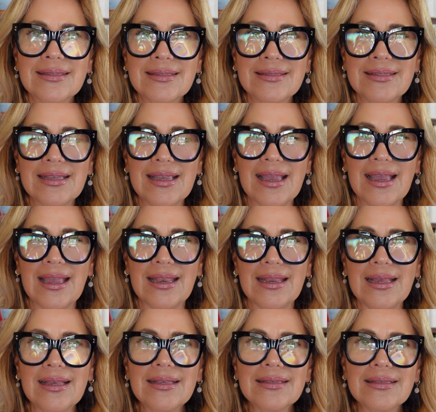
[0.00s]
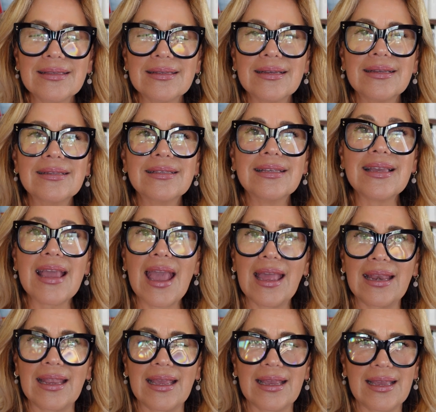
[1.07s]
Tienes,
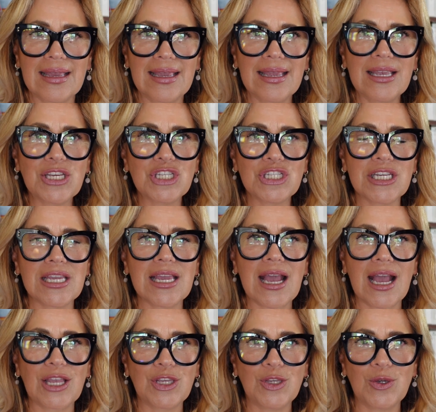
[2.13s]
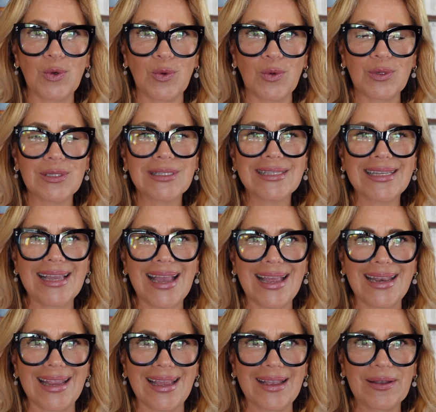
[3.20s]
tiene, he, she, and you,
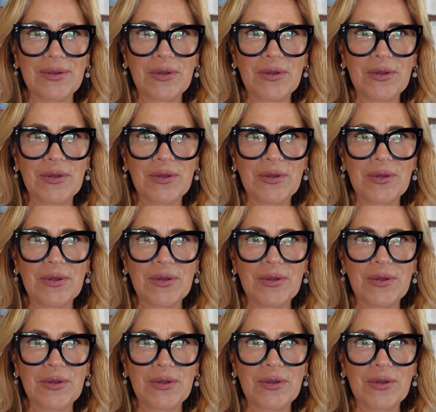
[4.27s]
tiene.